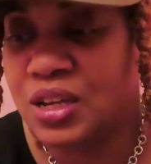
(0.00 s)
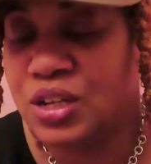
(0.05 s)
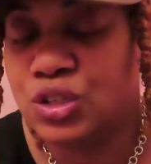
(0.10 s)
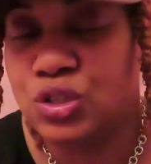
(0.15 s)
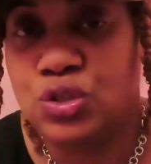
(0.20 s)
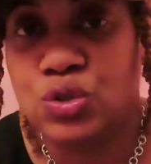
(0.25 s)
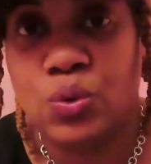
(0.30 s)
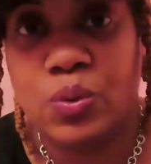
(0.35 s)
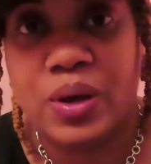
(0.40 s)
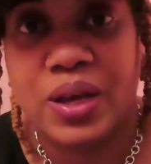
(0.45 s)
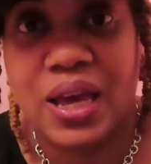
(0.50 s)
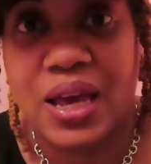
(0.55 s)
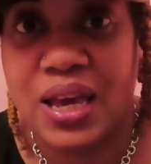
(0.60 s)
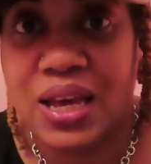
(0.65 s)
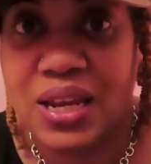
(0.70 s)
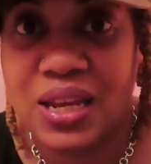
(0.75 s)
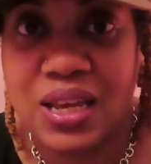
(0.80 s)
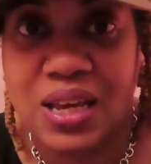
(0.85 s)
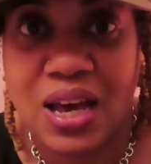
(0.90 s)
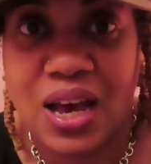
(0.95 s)
doing
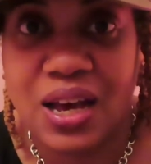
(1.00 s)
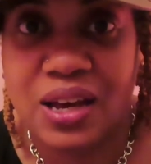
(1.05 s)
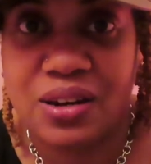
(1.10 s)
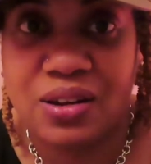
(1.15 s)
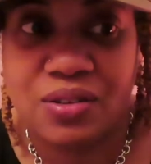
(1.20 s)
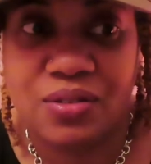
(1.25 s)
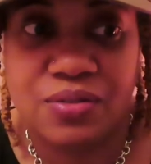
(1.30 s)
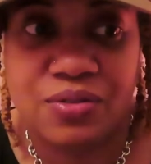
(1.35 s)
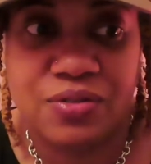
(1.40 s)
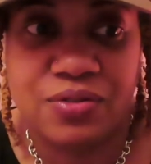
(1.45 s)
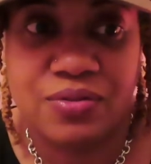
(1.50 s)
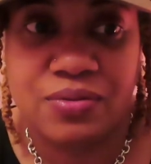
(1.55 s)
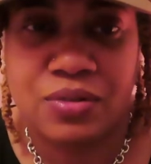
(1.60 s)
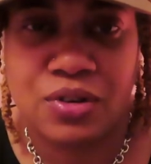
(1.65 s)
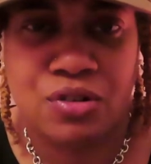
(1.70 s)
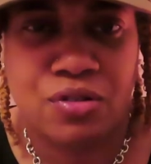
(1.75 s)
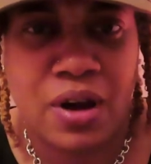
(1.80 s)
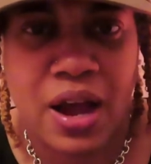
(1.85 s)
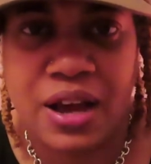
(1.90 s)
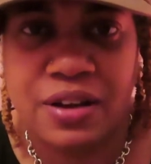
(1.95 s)
any kind of
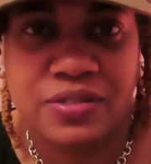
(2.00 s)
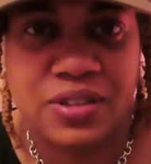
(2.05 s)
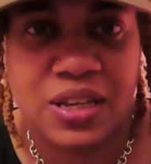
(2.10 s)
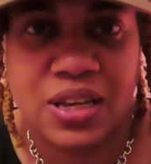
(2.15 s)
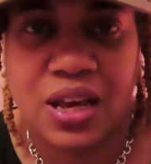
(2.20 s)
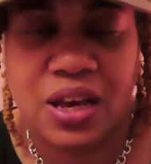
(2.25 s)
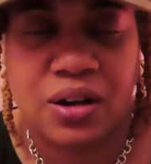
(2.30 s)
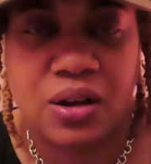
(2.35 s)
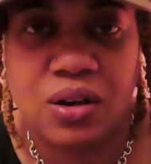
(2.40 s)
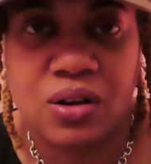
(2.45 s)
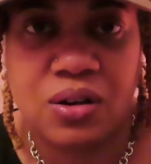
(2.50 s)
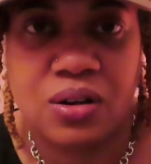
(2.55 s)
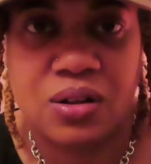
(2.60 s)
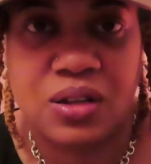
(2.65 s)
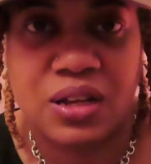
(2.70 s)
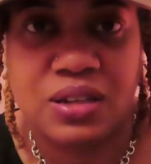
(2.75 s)
crafting at all.